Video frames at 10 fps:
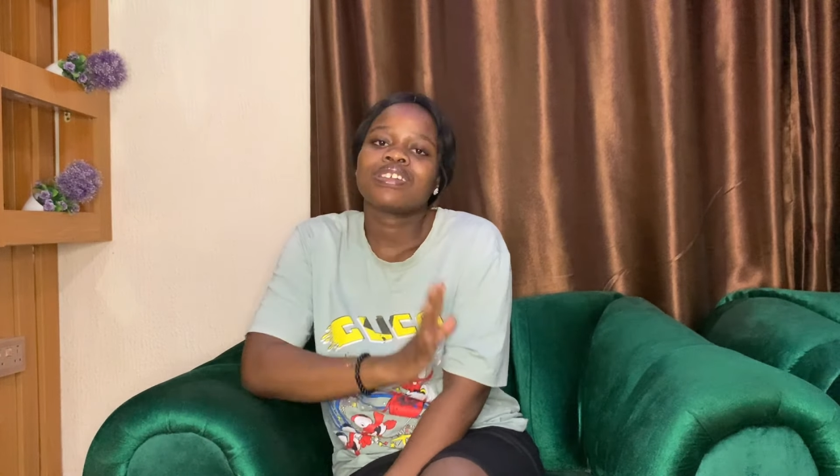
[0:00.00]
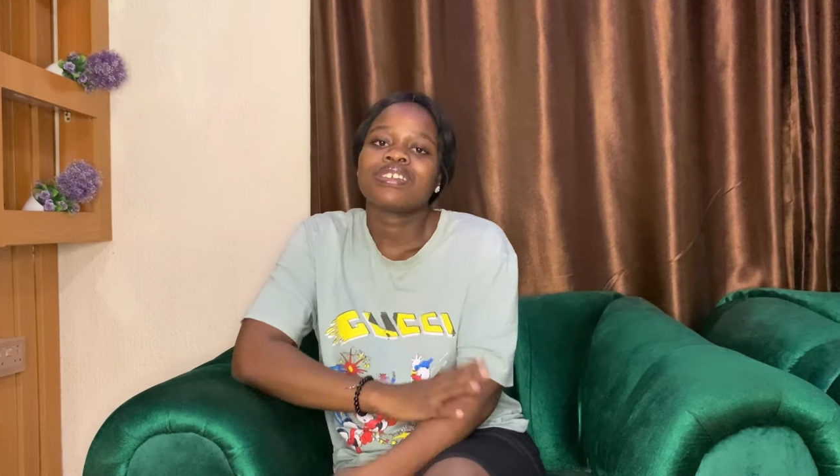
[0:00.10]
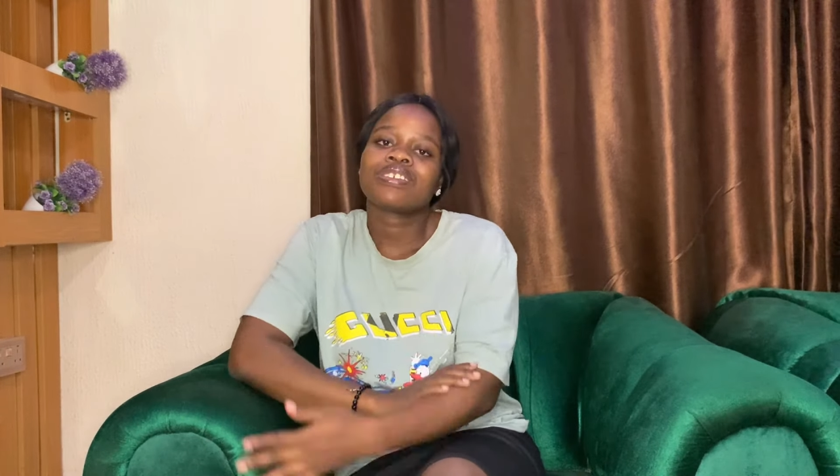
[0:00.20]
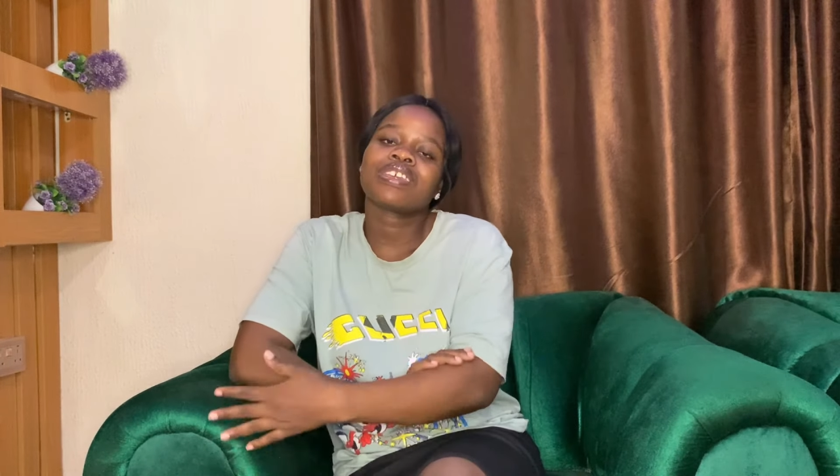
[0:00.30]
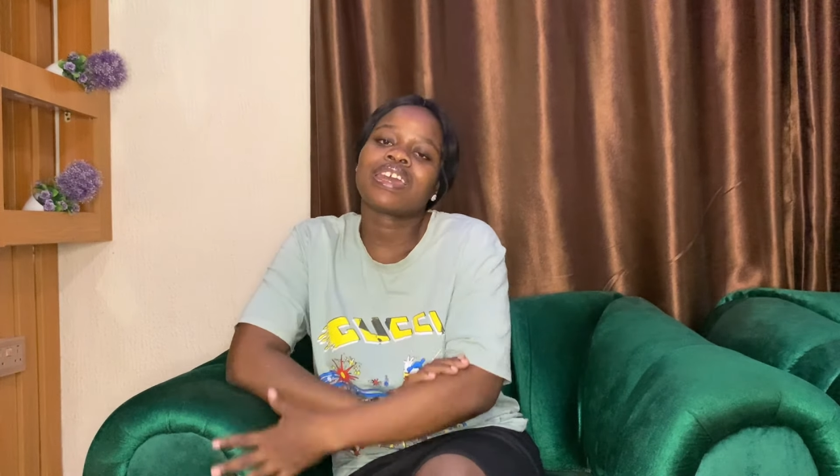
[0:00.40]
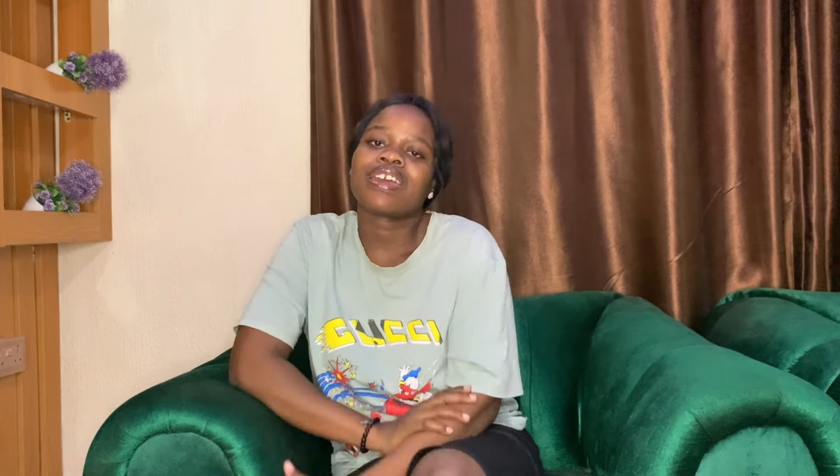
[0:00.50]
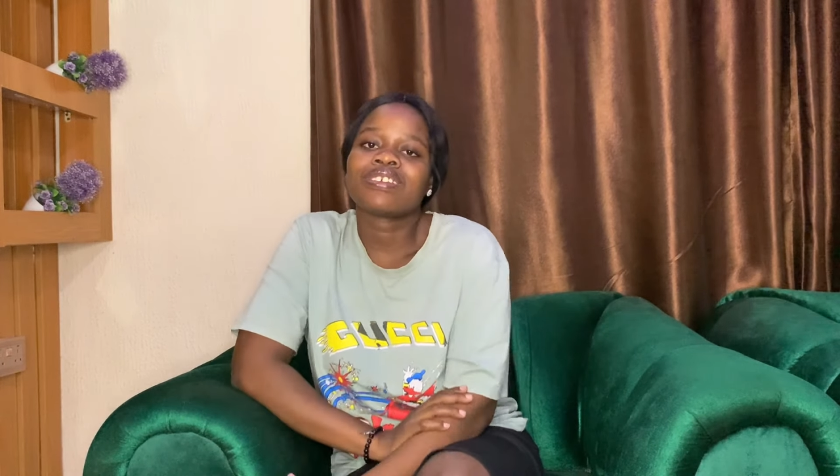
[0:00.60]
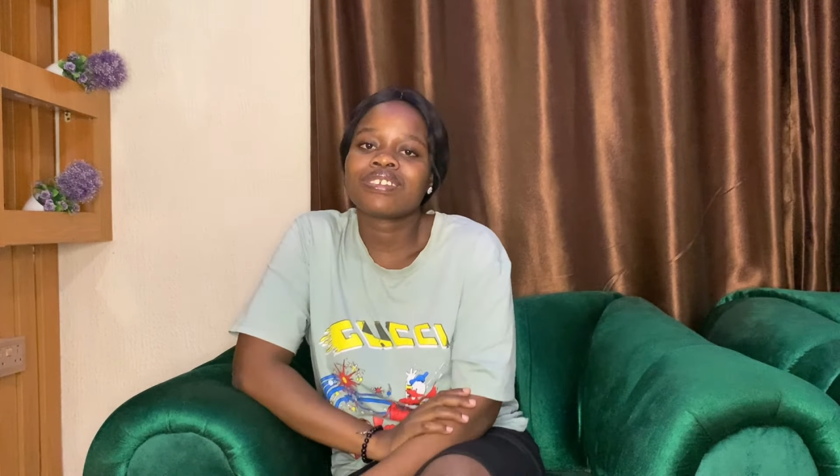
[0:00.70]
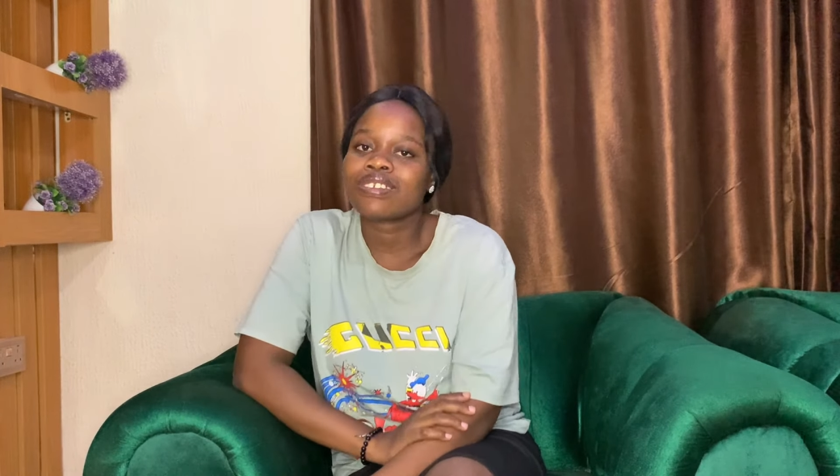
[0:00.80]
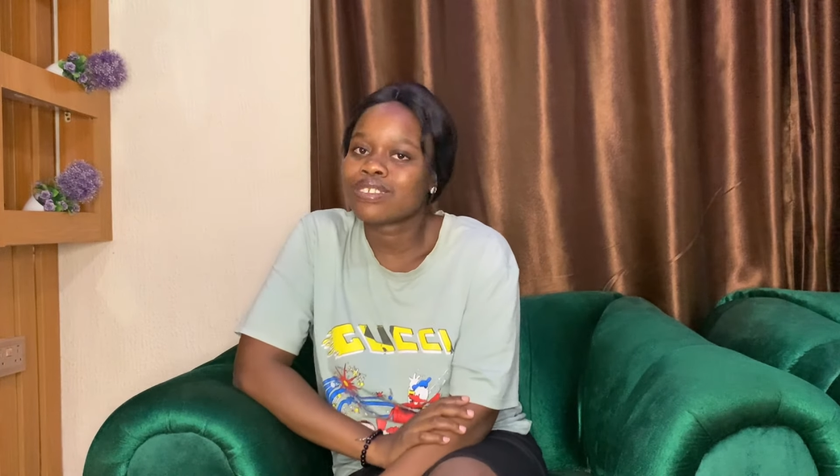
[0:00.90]
See
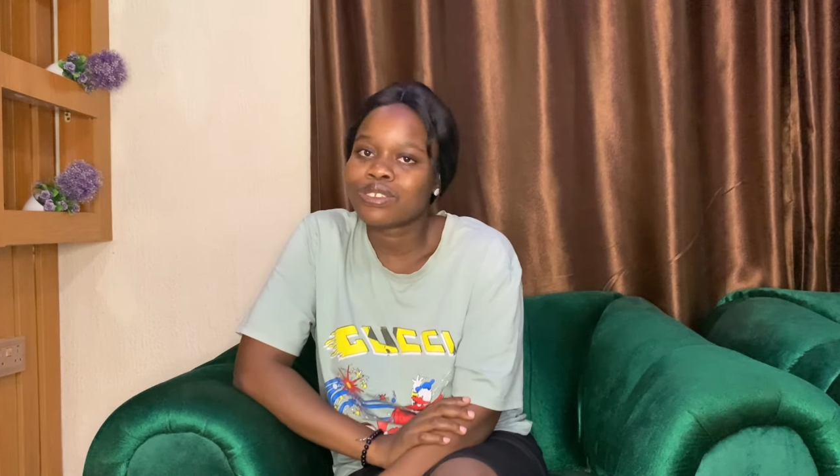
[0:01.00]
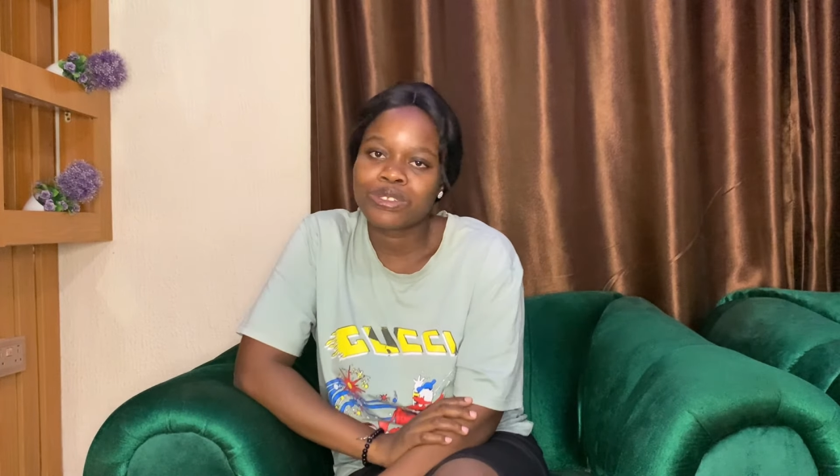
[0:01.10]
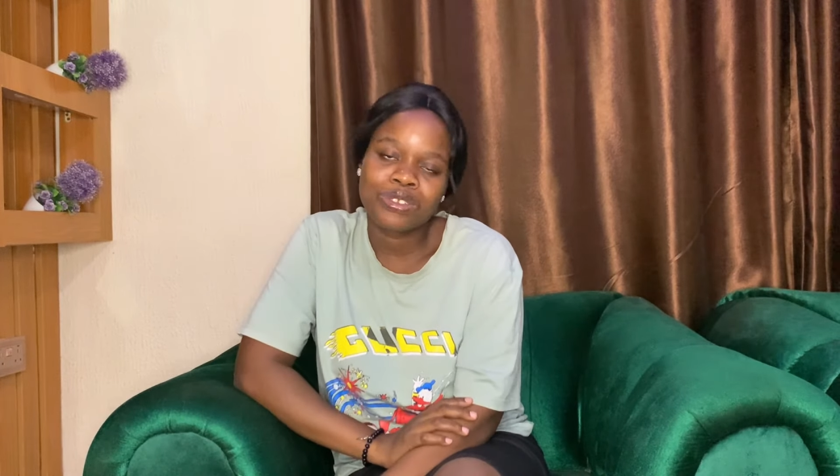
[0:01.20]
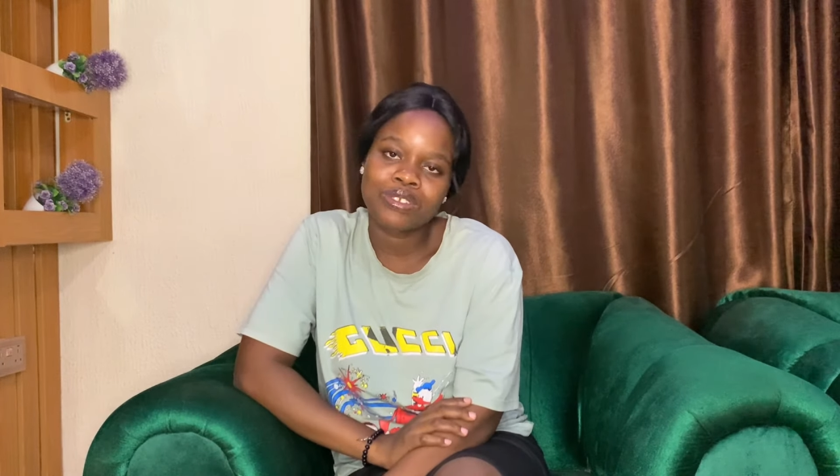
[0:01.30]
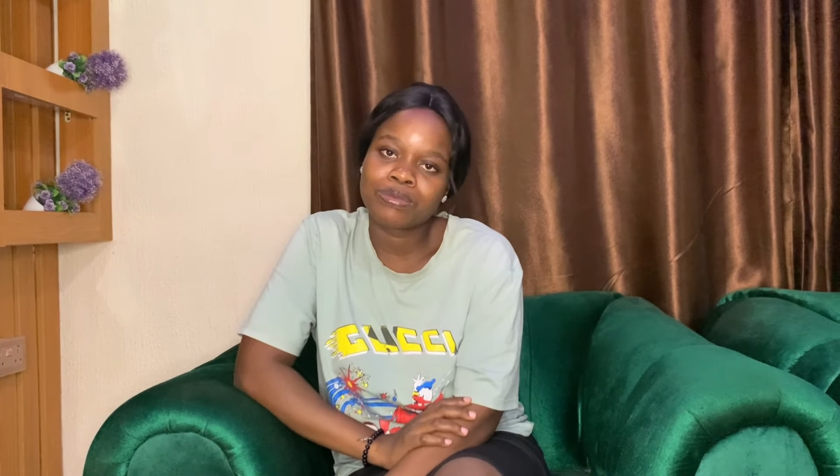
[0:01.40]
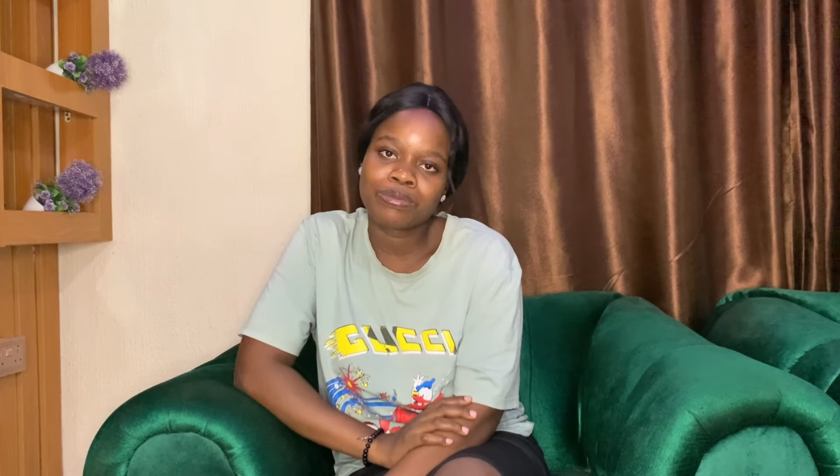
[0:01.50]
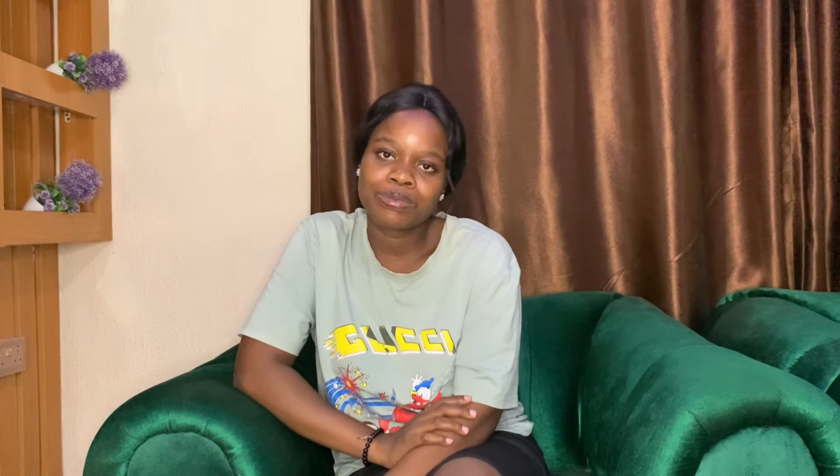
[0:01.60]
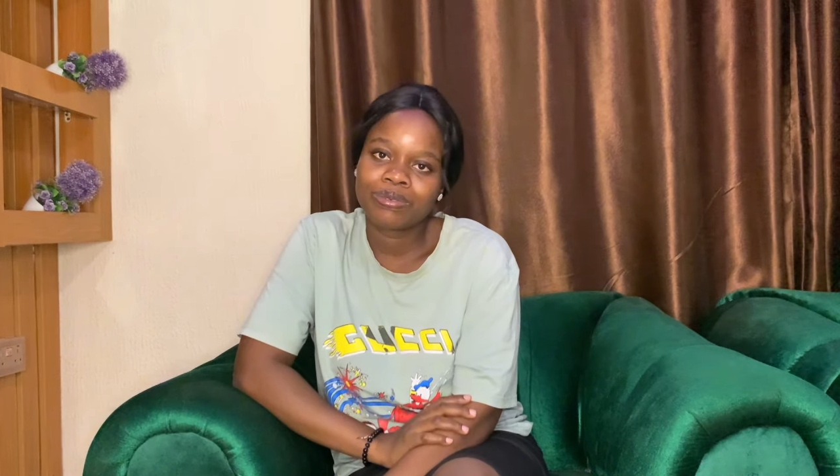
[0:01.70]
guys, this is YouTube.